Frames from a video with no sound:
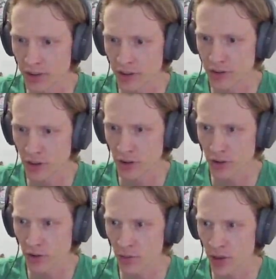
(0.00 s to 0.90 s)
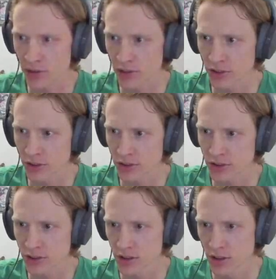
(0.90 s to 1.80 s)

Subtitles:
and there's also monsters